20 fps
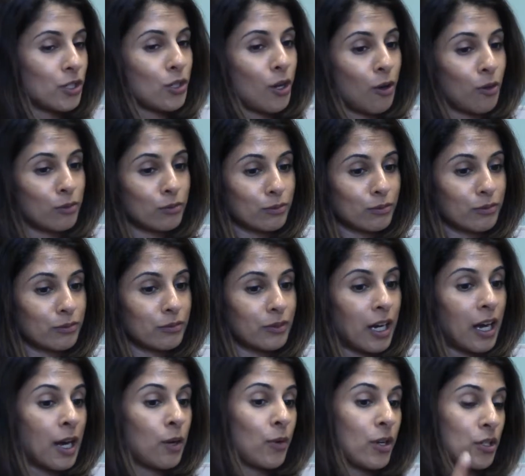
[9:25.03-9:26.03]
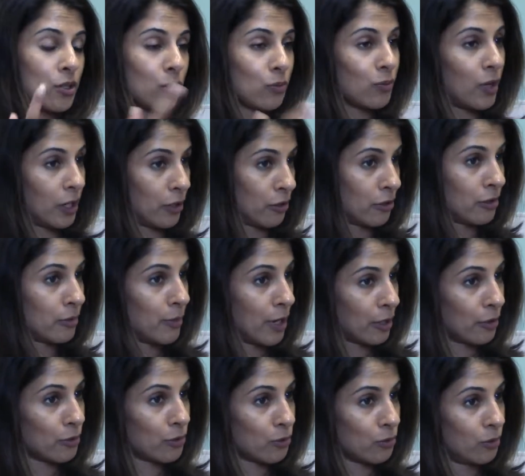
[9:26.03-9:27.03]
So I went to Rutgers
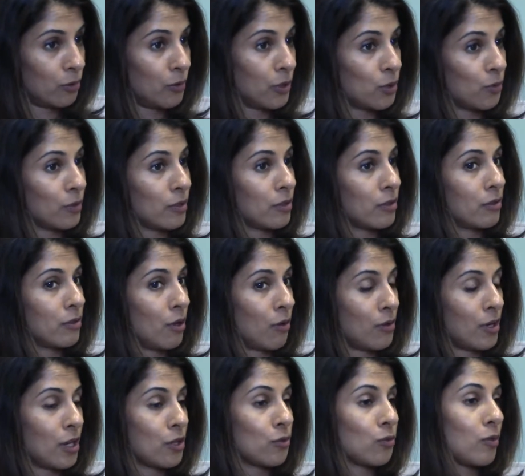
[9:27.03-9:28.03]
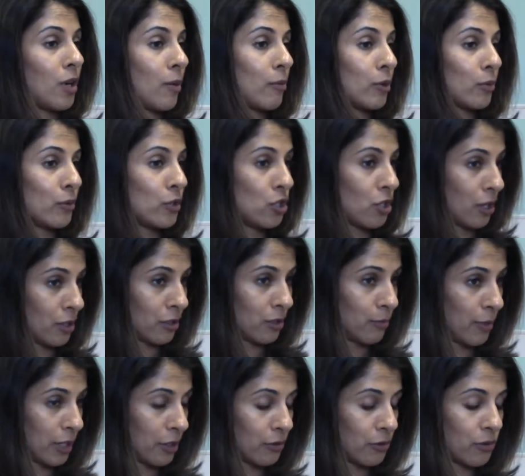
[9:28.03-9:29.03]
Medical School, which was known as Robert Wood
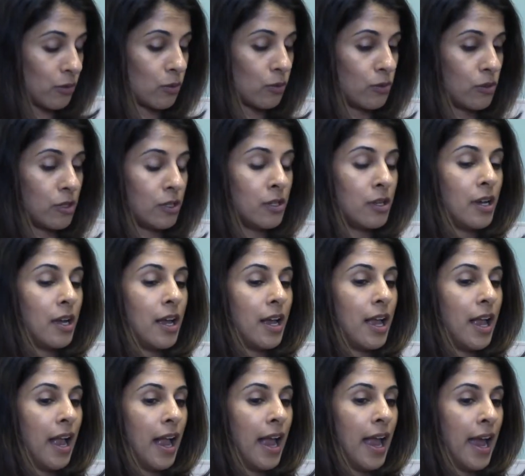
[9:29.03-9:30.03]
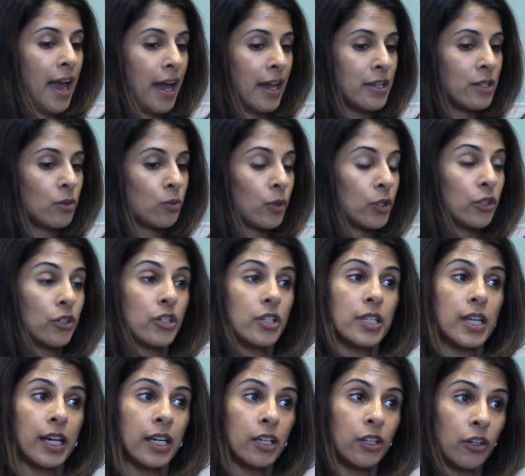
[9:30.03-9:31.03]
Johnson Medical School. And when you're
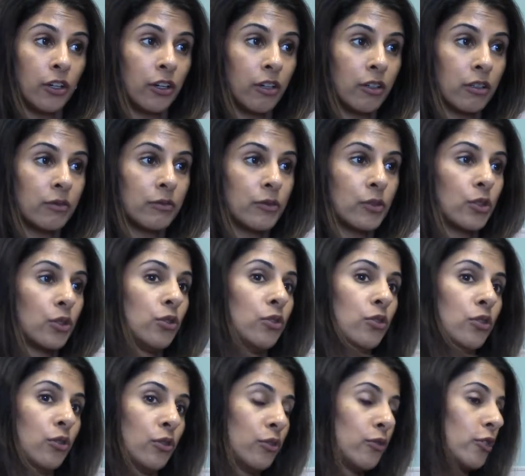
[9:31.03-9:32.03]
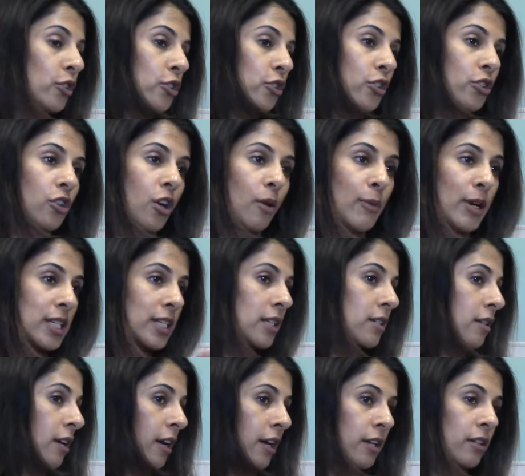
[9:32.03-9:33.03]
second year, so you do first year's all basic
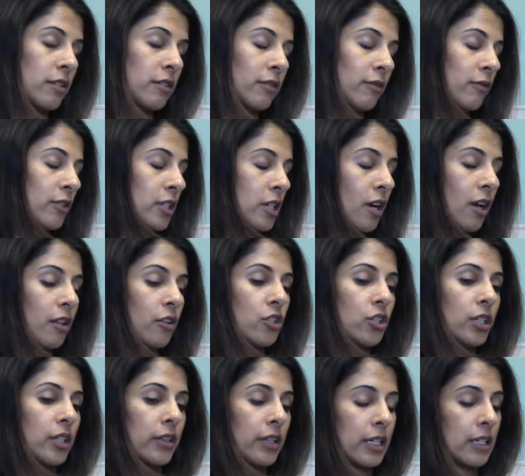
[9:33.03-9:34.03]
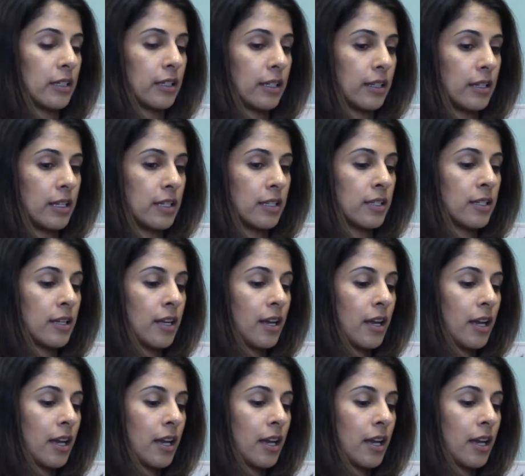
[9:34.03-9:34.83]
science and physiology and things like this,